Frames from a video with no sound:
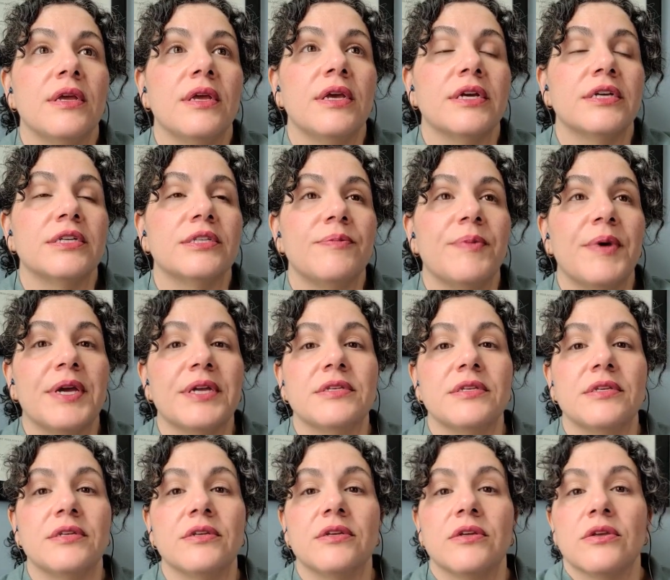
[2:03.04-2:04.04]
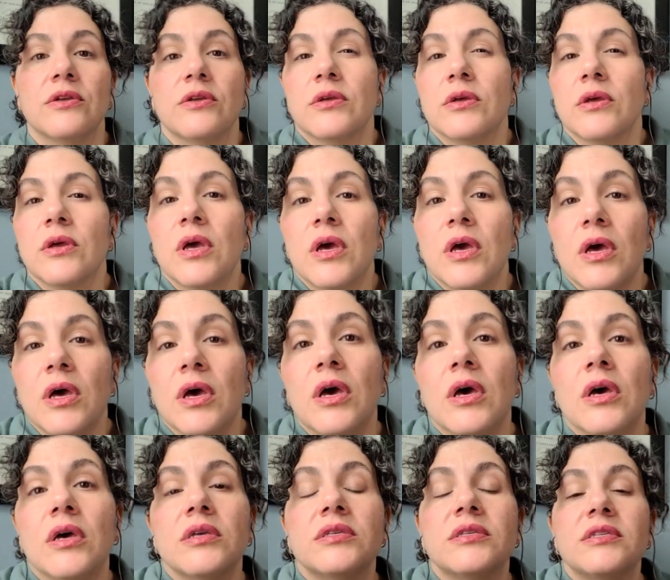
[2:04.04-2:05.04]
expect
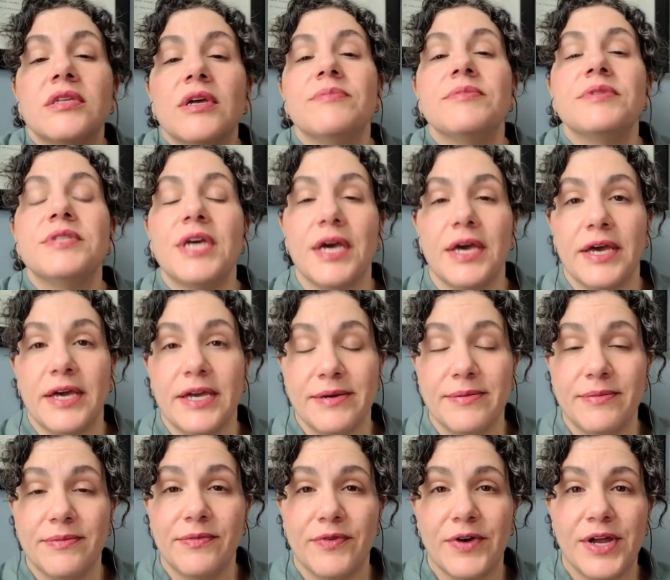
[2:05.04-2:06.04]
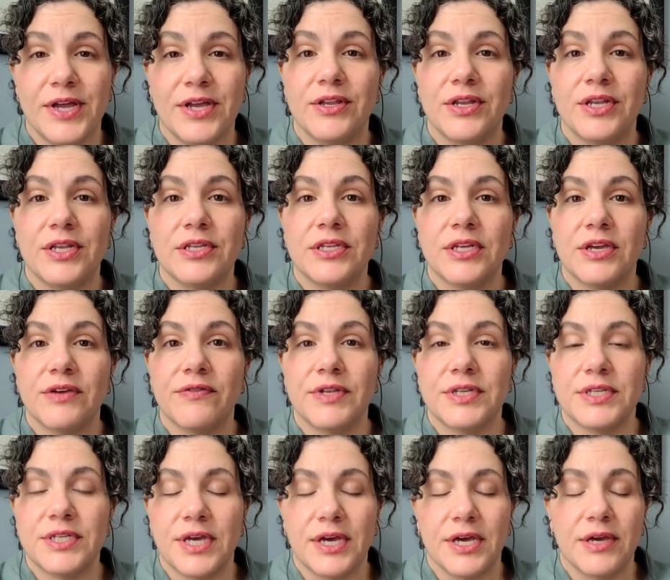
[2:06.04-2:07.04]
some time, right? You need to give
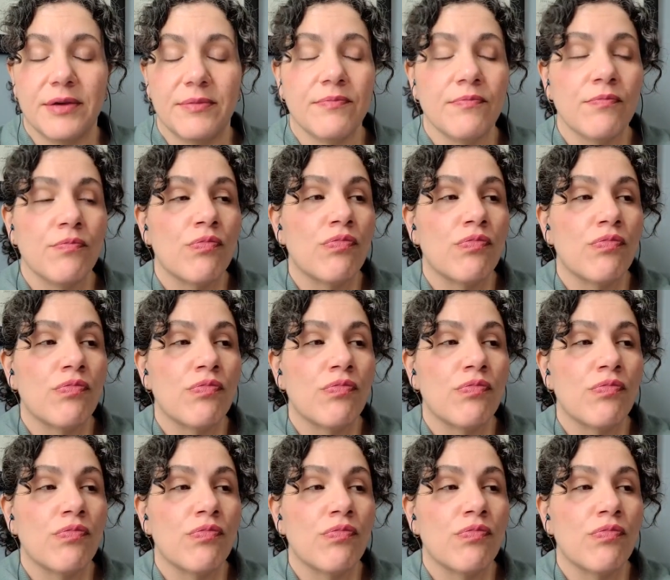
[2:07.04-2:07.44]
it time.